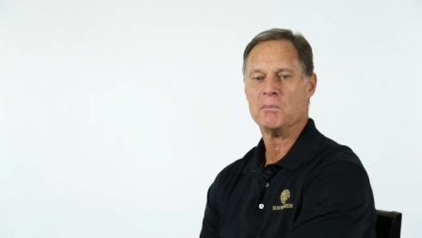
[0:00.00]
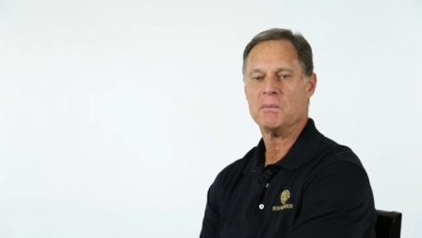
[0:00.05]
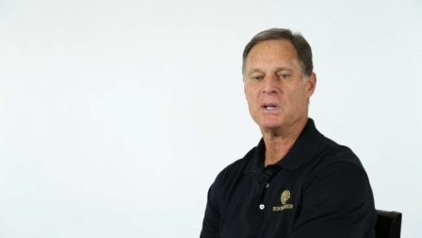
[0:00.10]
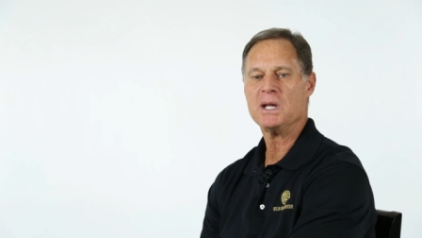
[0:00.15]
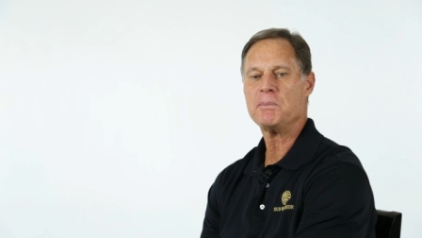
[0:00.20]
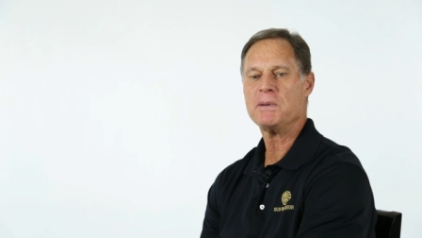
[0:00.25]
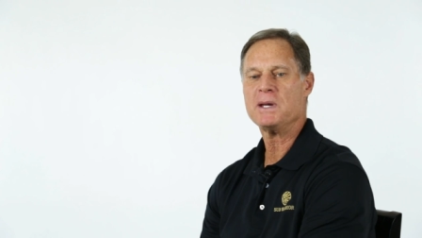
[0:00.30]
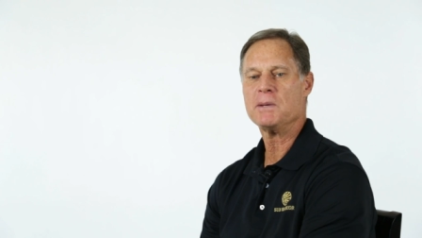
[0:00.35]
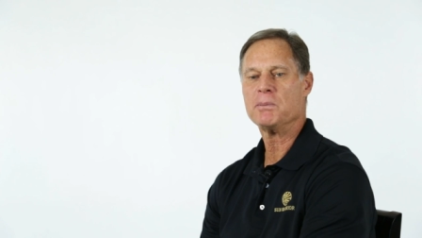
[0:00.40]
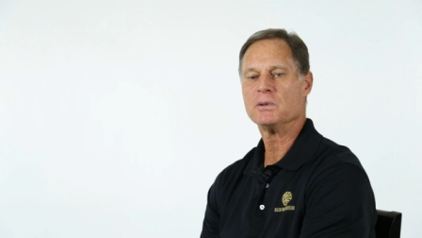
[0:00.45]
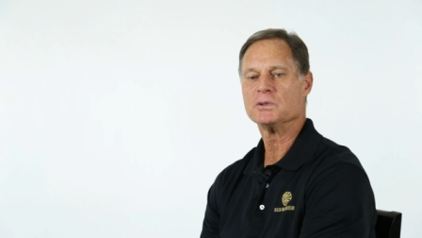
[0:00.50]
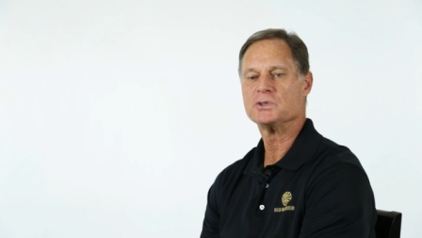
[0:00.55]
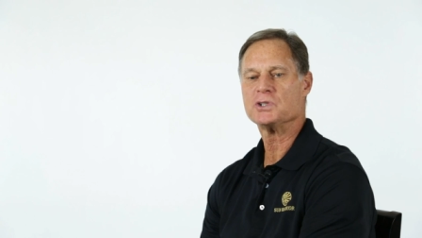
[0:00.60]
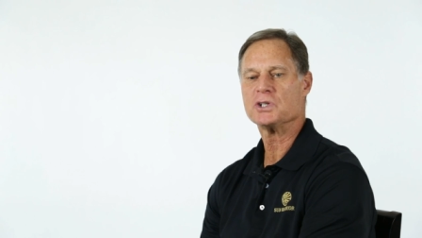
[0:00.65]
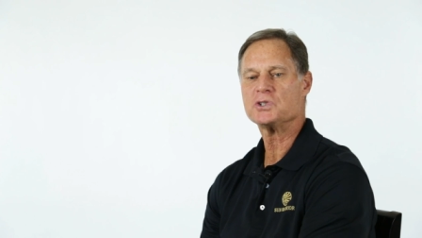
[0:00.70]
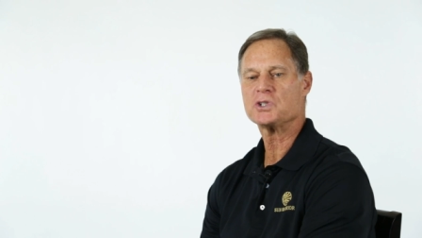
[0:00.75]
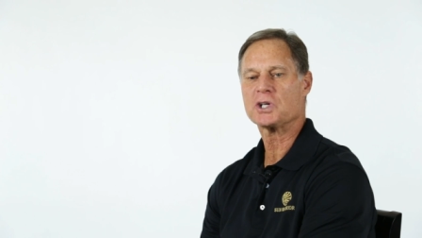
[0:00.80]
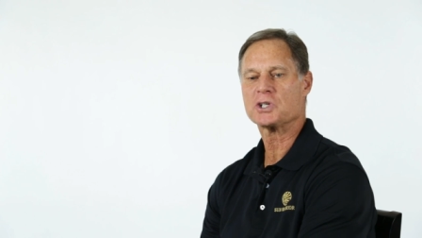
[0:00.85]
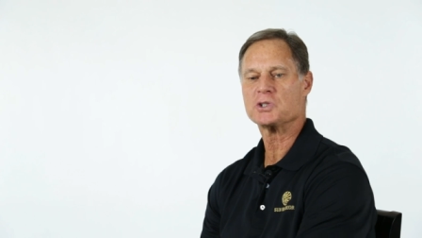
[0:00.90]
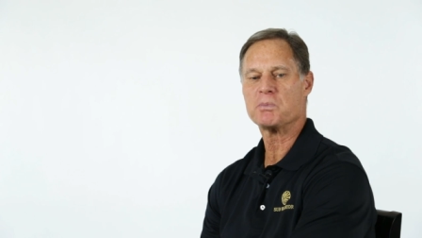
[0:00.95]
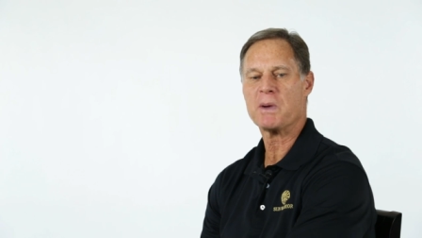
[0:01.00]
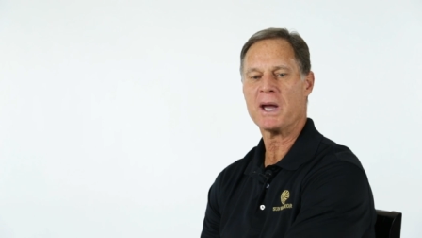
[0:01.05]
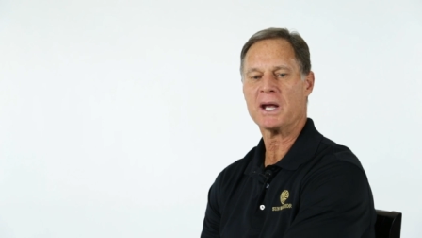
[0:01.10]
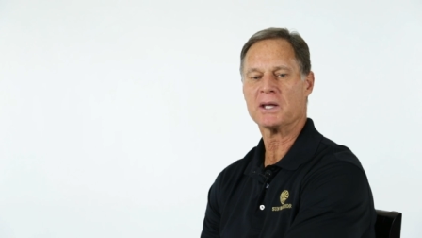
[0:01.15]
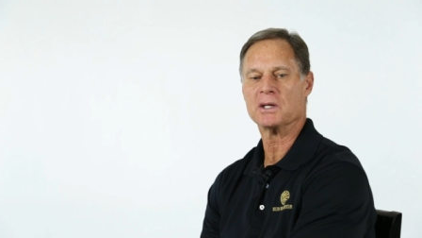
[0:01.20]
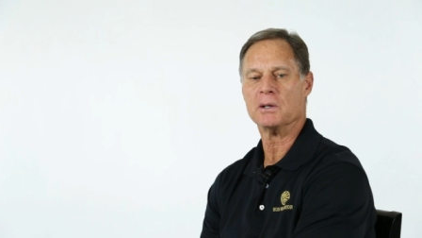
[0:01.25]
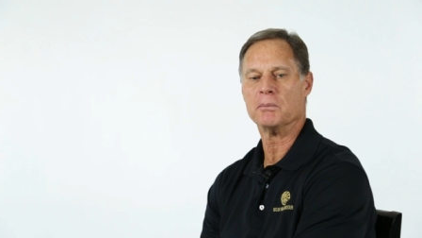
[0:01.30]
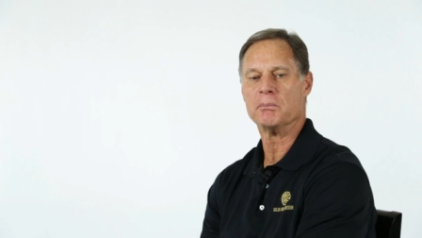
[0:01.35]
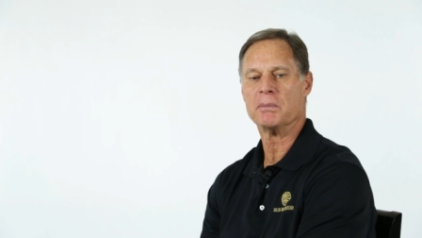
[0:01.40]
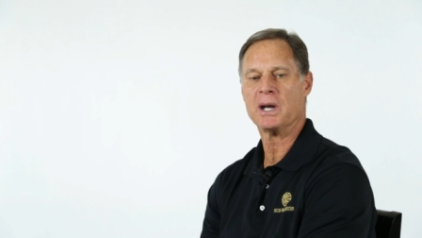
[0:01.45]
Many people just
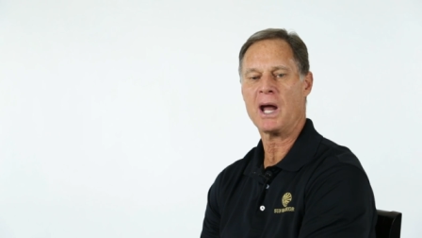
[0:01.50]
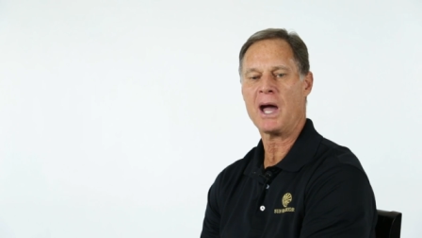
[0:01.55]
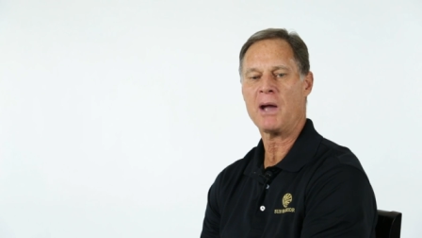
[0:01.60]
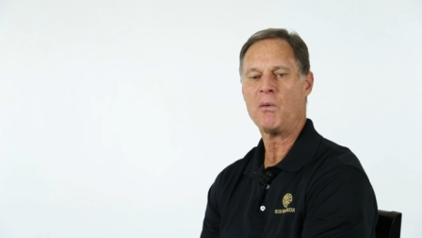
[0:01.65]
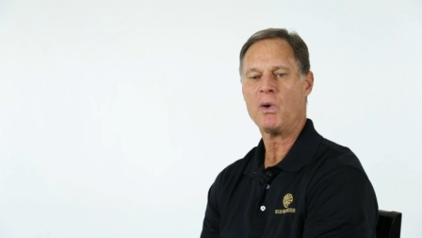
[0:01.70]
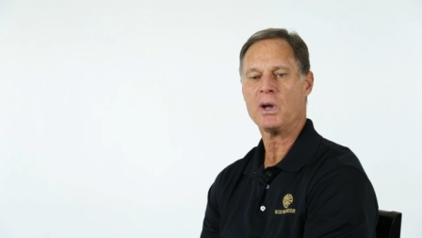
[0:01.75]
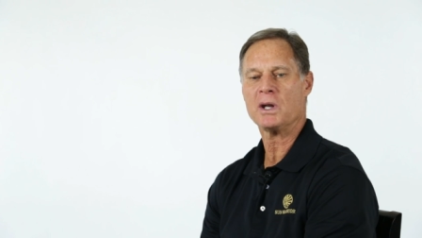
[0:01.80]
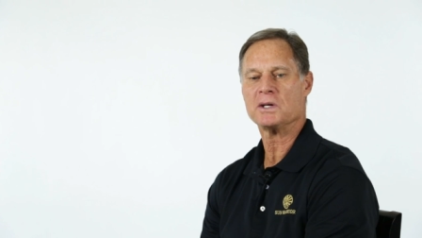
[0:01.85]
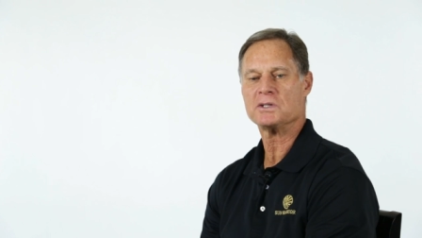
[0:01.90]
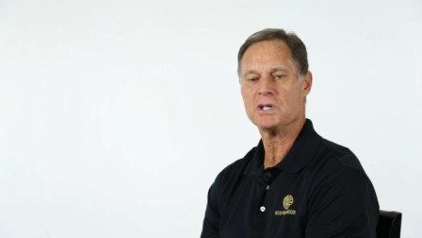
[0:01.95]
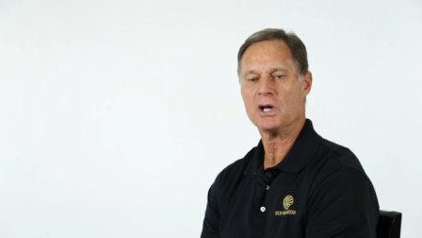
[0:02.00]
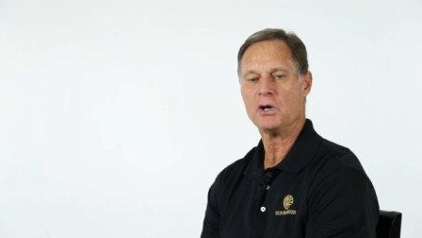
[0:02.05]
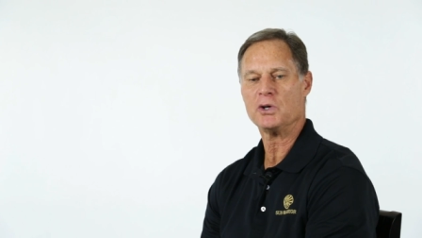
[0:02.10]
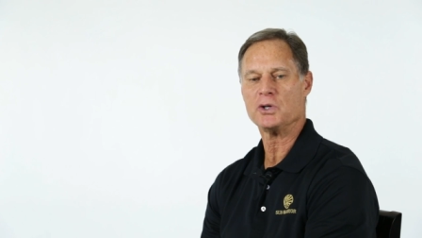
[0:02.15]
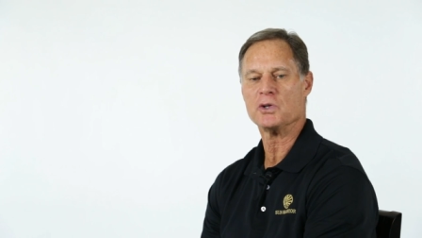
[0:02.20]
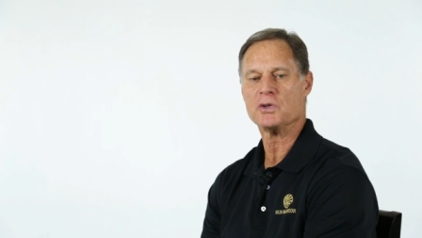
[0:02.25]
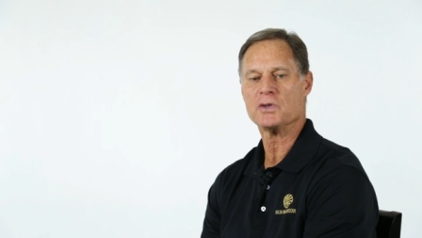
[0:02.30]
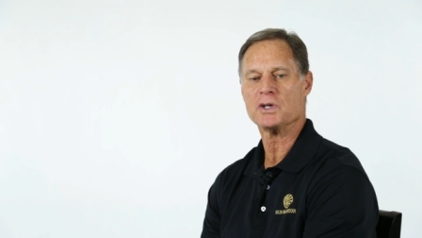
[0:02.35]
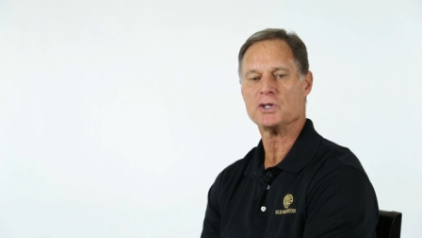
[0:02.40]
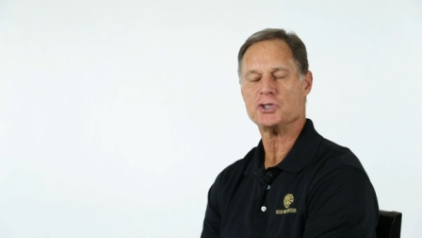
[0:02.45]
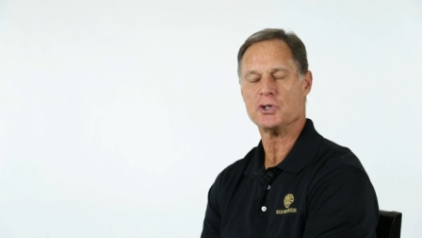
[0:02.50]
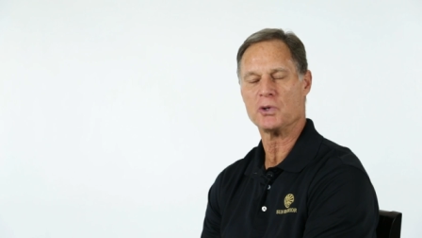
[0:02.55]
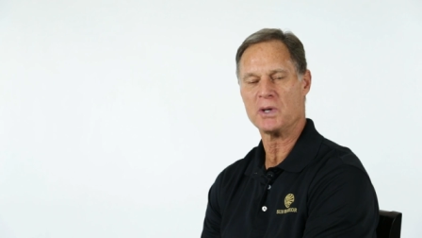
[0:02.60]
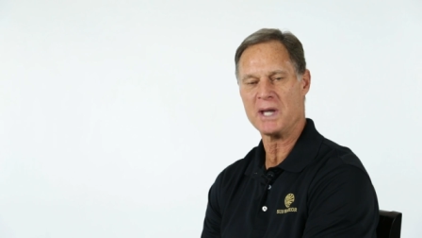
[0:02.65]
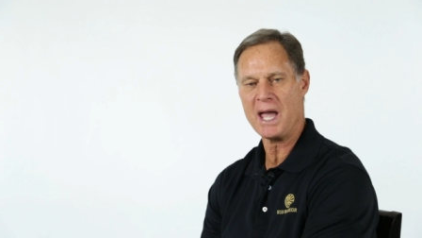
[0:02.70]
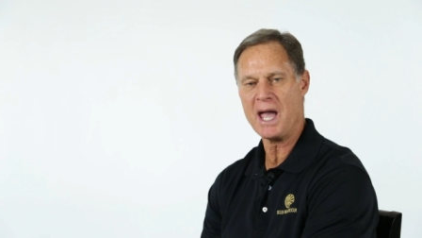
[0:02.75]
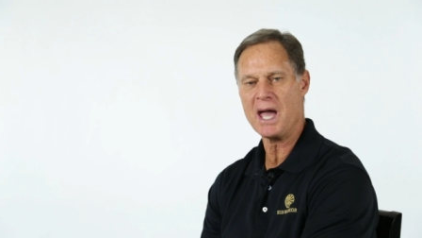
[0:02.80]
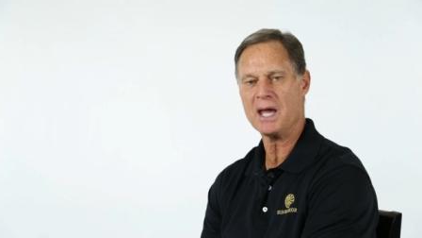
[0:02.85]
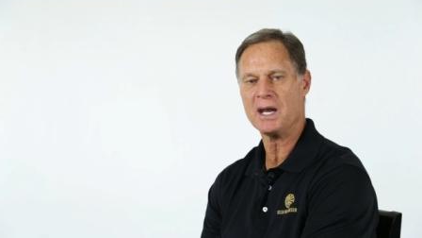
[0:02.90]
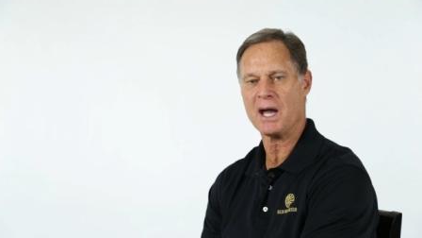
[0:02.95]
expect it, but I want to tell you that you
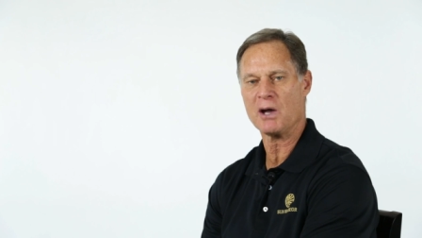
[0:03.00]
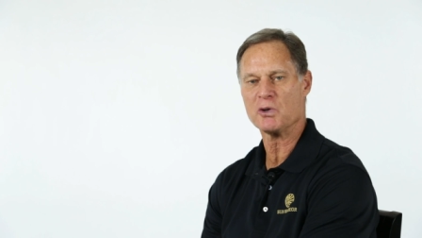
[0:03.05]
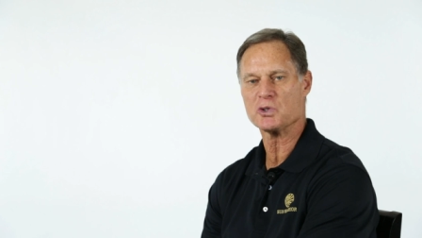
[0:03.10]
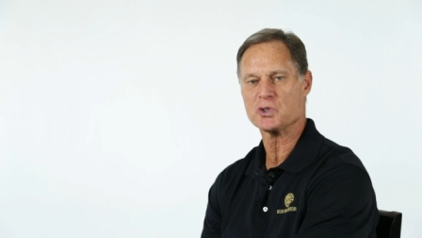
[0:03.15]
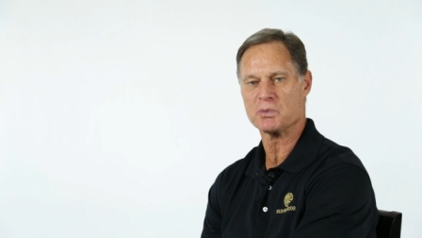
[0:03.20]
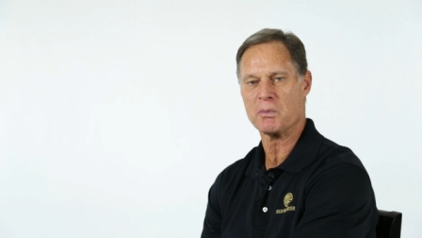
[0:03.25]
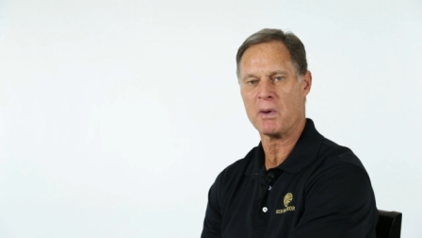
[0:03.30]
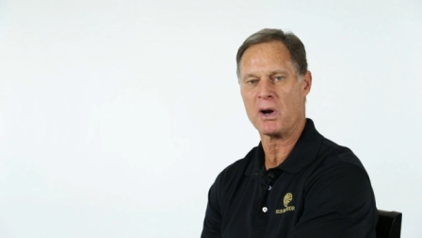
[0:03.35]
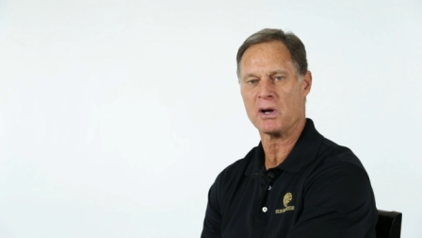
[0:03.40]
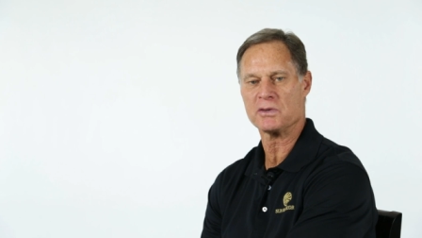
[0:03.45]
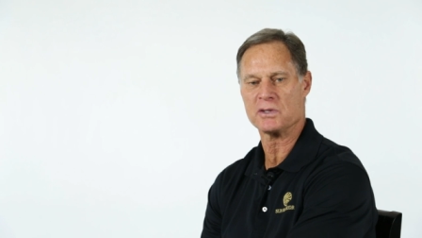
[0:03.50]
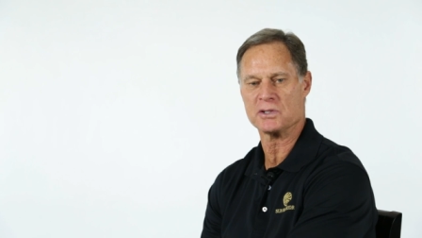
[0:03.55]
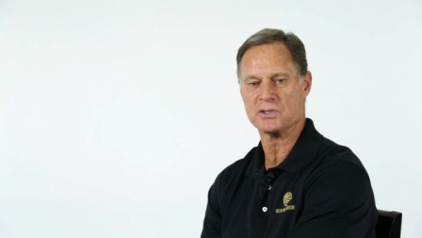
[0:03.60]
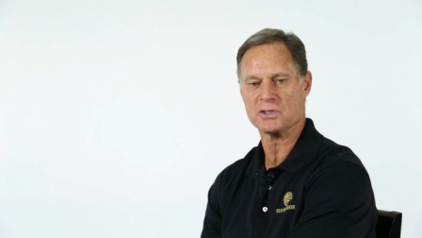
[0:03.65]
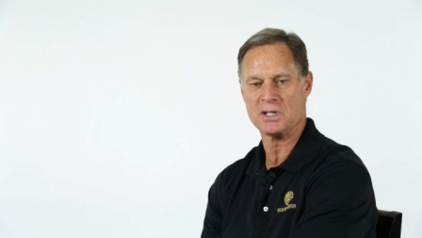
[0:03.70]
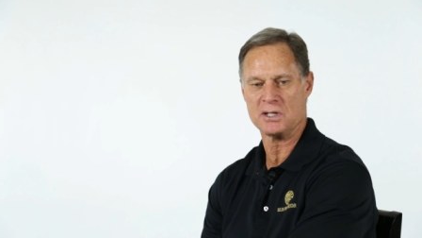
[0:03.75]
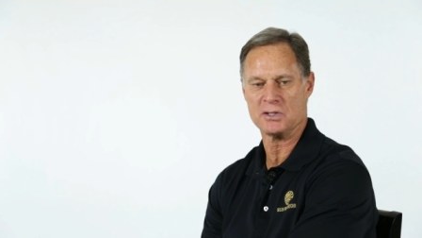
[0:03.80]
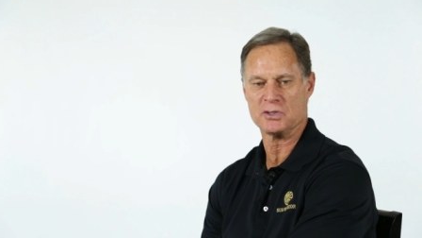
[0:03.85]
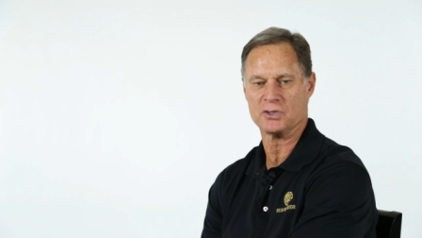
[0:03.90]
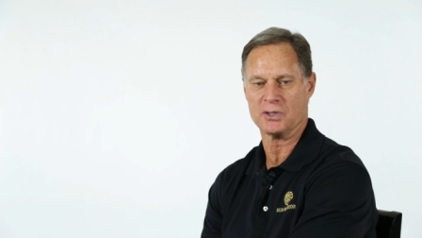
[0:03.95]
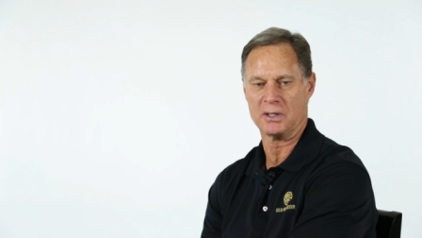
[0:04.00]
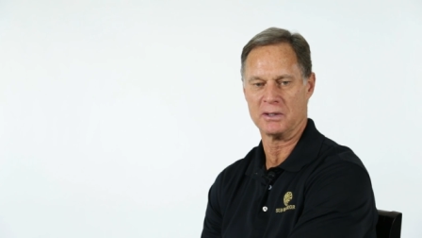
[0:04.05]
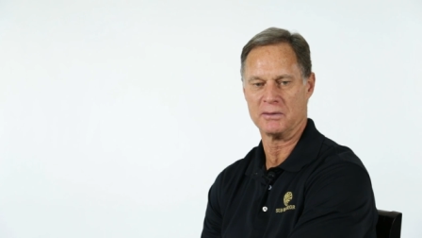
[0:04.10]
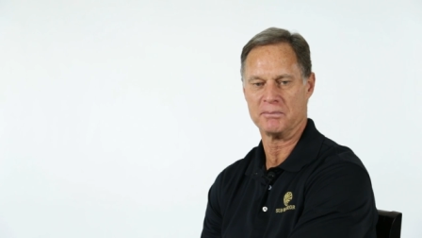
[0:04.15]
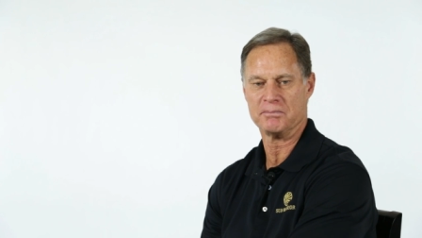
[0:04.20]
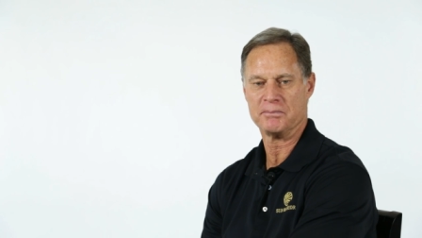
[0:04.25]
can outsmart the season.